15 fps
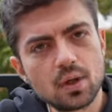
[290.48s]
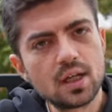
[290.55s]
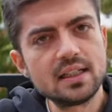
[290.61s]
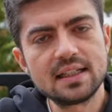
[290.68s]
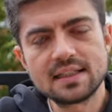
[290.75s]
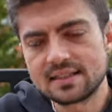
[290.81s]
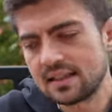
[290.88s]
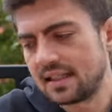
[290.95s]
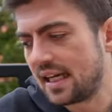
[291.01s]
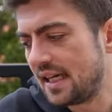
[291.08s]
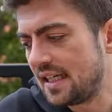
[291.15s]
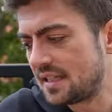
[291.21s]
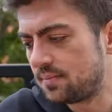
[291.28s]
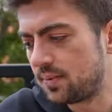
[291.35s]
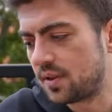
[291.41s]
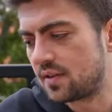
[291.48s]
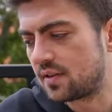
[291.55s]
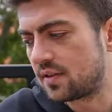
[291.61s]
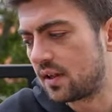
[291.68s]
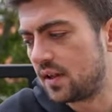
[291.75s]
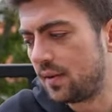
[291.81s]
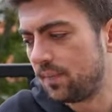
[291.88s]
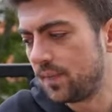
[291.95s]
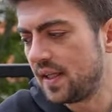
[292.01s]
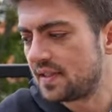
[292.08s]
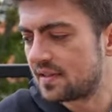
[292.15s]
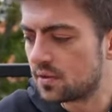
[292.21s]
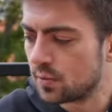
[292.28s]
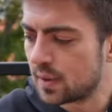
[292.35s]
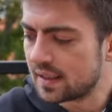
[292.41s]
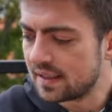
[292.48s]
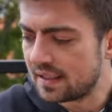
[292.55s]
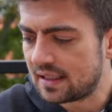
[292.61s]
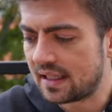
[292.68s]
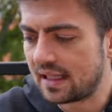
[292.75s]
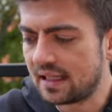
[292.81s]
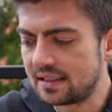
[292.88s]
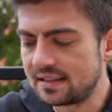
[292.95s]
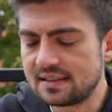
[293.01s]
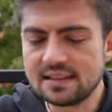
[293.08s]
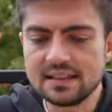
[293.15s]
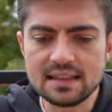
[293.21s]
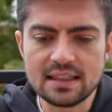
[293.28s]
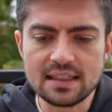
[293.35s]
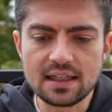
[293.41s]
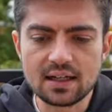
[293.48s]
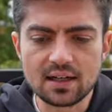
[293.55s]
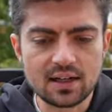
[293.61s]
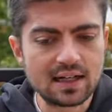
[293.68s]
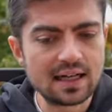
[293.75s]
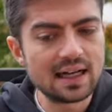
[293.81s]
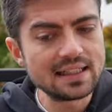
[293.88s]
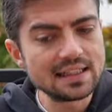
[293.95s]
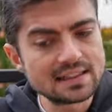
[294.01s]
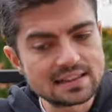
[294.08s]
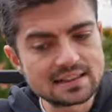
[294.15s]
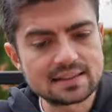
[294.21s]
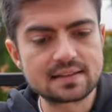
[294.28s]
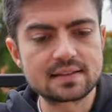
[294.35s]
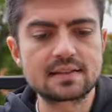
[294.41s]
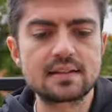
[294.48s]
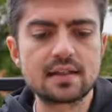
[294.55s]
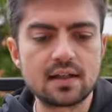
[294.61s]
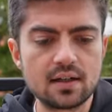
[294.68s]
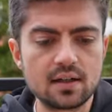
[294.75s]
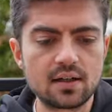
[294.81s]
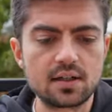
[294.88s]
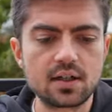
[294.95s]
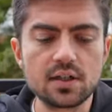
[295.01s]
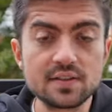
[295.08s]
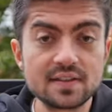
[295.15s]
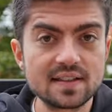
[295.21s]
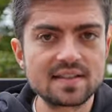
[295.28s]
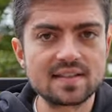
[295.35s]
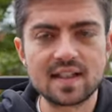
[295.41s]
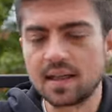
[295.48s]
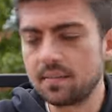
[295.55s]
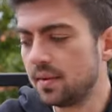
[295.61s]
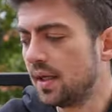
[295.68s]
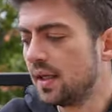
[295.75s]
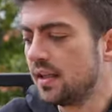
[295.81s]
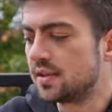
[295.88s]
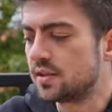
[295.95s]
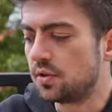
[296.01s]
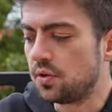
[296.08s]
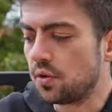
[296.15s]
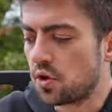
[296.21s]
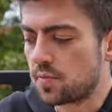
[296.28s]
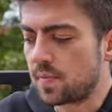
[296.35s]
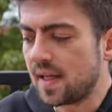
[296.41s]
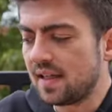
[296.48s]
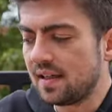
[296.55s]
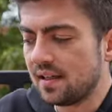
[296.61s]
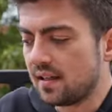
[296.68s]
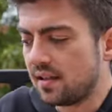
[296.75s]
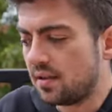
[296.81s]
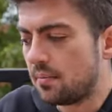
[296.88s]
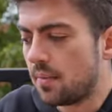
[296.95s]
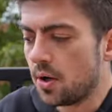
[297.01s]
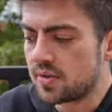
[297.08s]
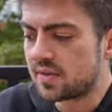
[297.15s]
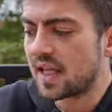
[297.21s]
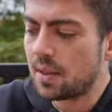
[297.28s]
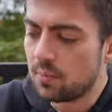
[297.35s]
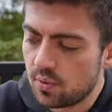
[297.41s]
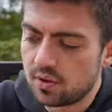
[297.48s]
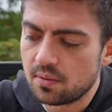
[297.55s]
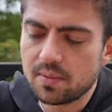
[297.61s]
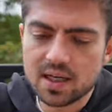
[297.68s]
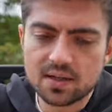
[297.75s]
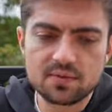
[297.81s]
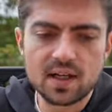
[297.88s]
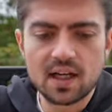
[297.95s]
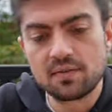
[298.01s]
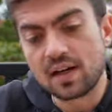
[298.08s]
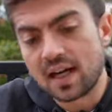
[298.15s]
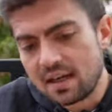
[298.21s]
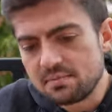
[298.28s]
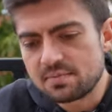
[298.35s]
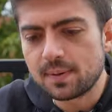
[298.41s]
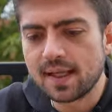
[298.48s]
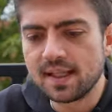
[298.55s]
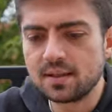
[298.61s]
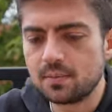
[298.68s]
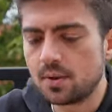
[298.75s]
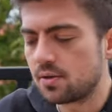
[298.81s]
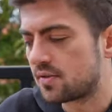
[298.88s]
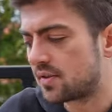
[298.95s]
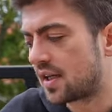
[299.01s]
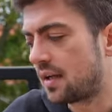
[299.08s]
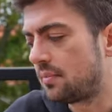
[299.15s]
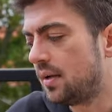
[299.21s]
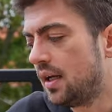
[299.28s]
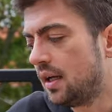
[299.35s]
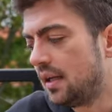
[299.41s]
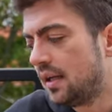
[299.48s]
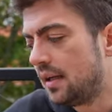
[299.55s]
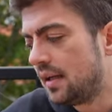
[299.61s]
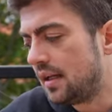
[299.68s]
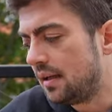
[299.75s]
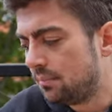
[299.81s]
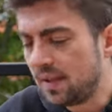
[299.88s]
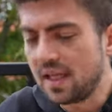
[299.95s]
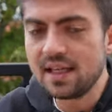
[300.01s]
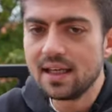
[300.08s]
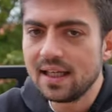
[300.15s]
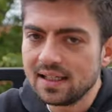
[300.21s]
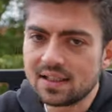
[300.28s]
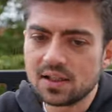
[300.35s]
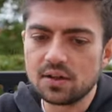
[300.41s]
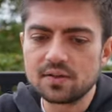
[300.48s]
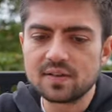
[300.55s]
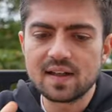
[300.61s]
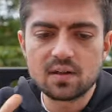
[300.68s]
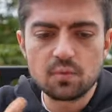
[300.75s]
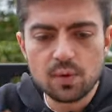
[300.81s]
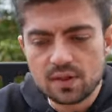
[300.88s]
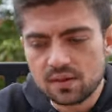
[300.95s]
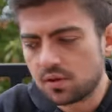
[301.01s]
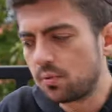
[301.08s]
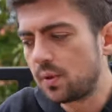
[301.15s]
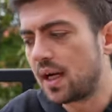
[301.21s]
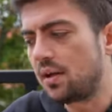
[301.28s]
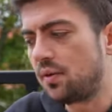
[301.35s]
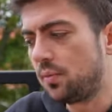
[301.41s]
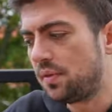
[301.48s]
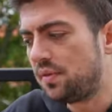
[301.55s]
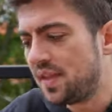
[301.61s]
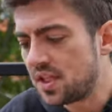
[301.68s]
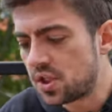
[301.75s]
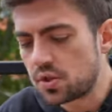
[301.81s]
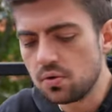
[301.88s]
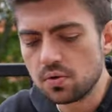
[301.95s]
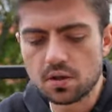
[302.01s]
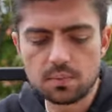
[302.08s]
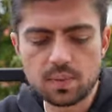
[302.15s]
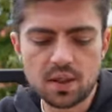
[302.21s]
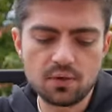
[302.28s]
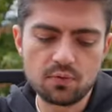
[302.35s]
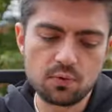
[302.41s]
why that's the case, but it's the one that has the highest contact time. So you're spending the most time with the Mach 5. I'm spending the most time being in contact with the ground with this shoe compared,